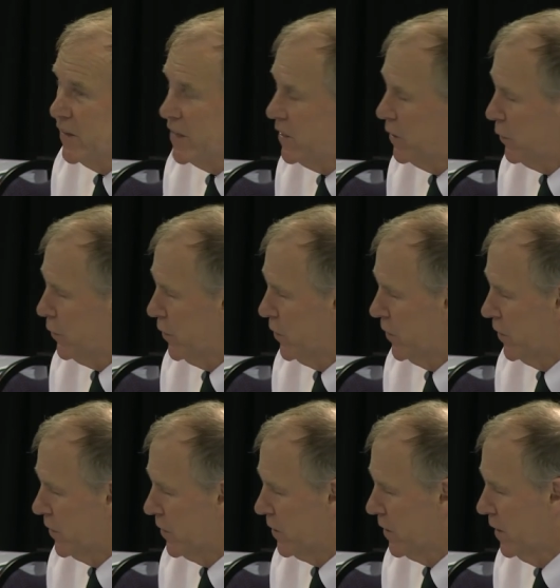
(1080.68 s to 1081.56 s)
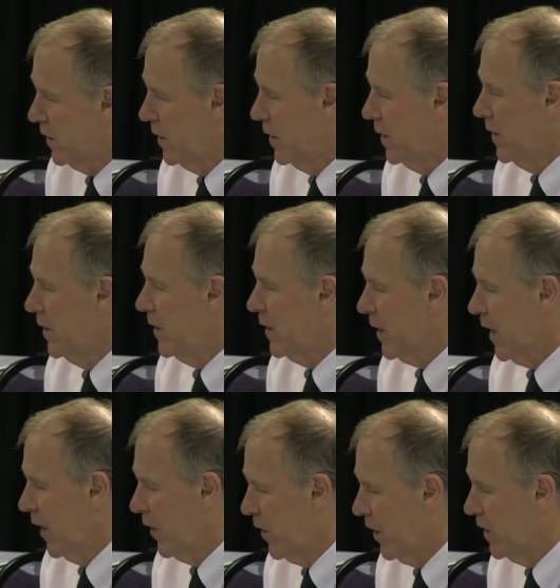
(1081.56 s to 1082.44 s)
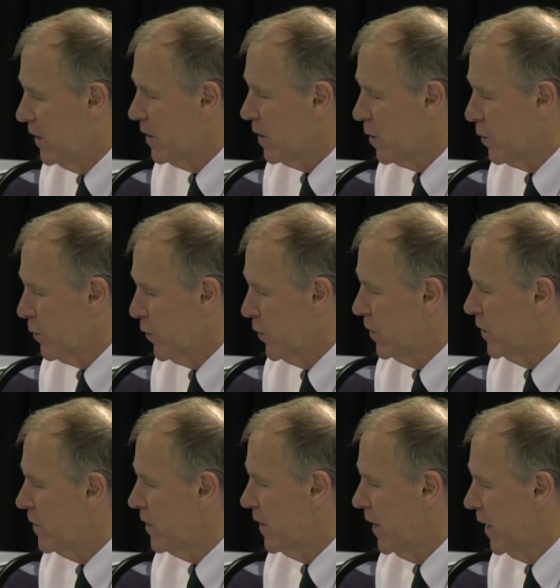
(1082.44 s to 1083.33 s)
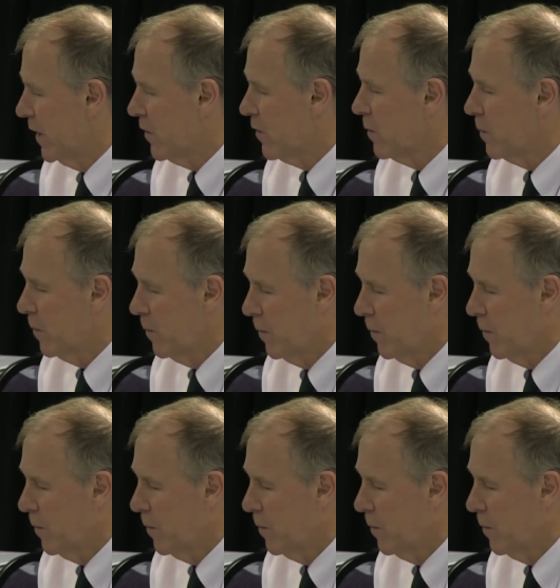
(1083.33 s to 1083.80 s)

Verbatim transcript: these foods. And those are the foods that